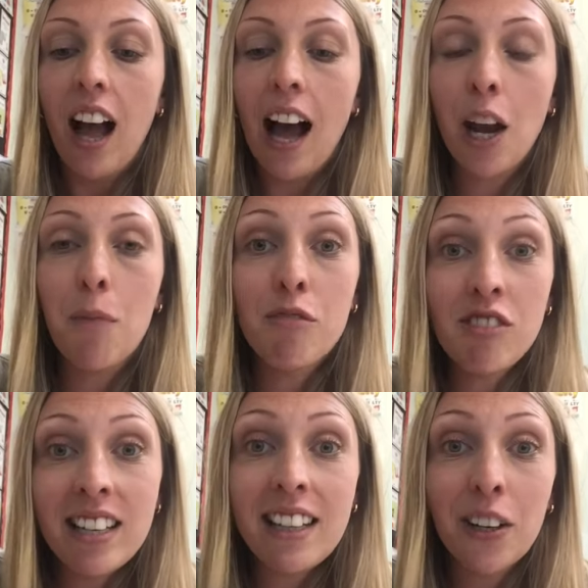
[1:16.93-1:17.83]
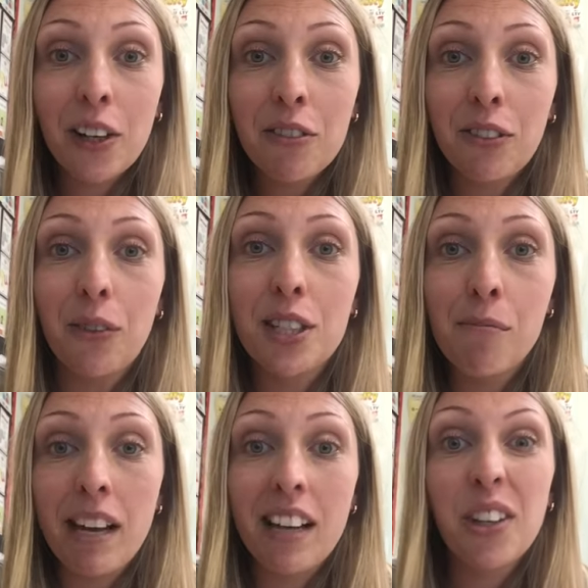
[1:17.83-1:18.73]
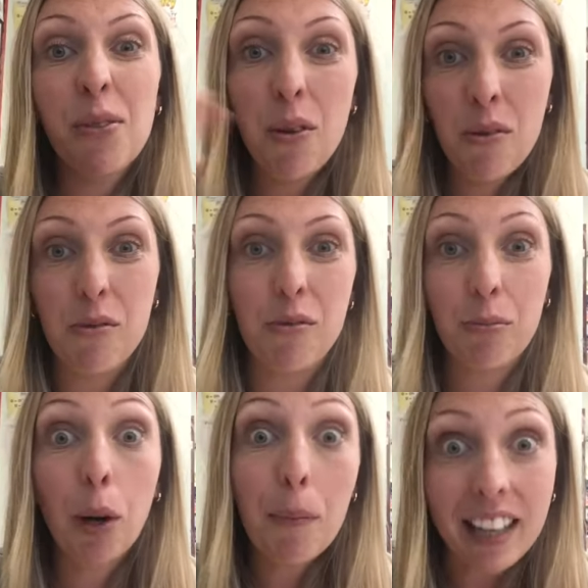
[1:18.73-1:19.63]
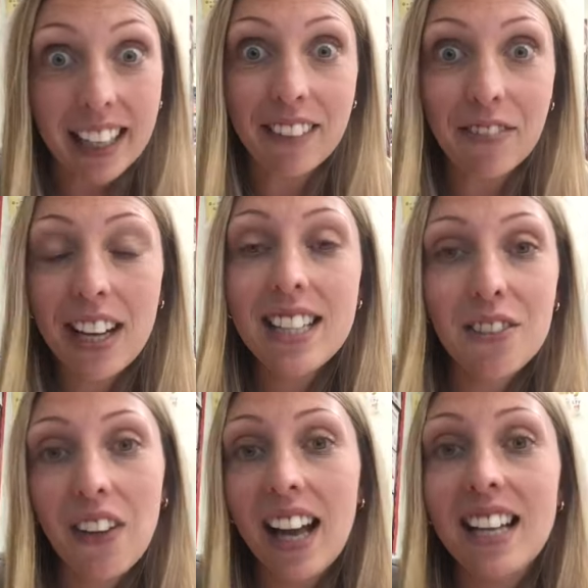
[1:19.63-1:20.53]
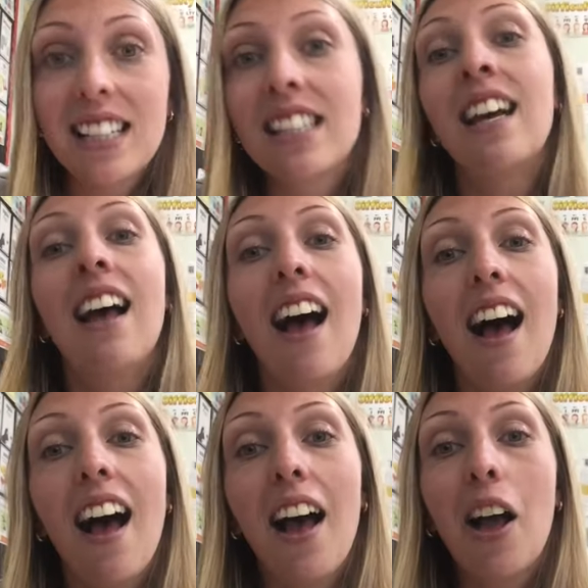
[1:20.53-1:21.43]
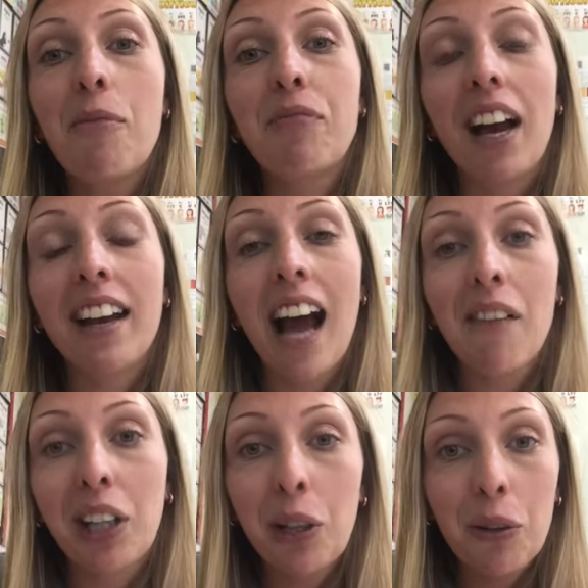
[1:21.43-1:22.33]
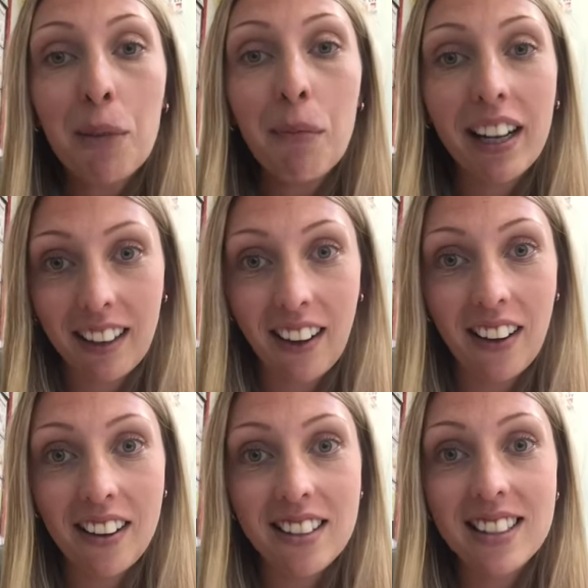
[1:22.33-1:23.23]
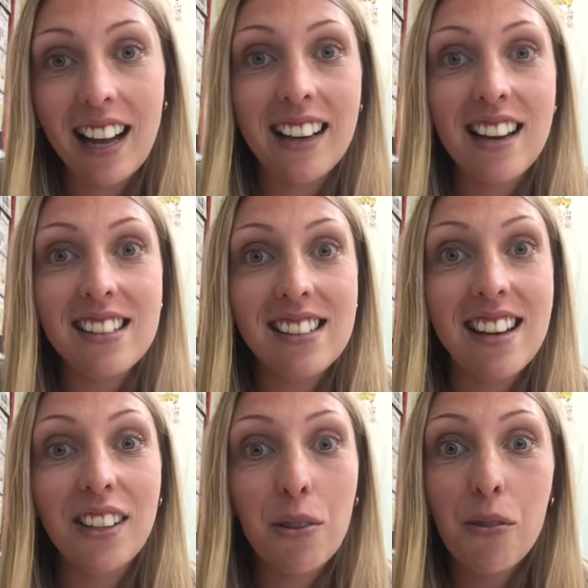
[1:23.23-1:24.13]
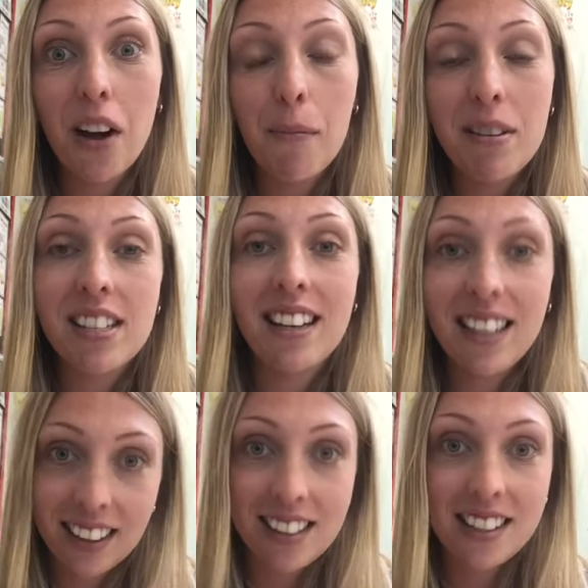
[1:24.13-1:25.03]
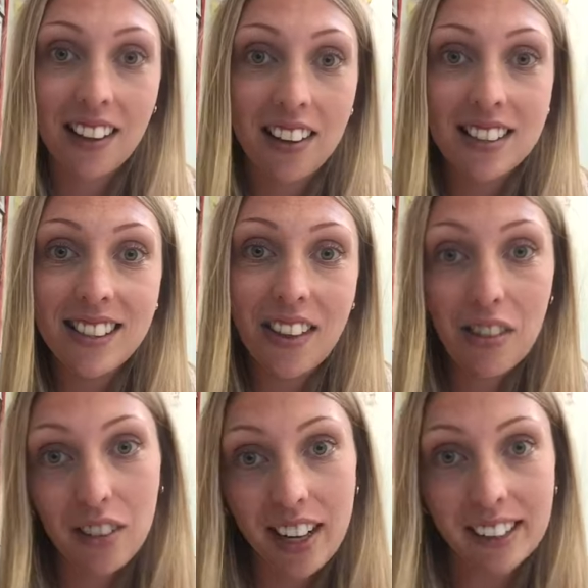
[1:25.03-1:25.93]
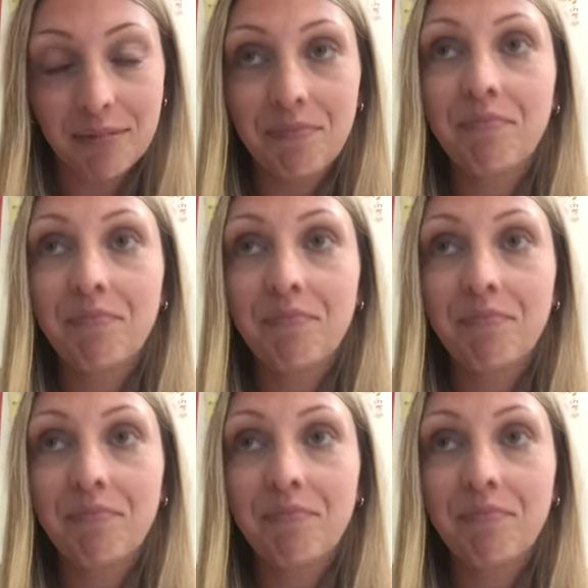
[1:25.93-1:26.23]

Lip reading: And I'm really looking forward to meeting you all properly, face to face, and having you all in my class and seeing you all come into St. Nicholas class in year three.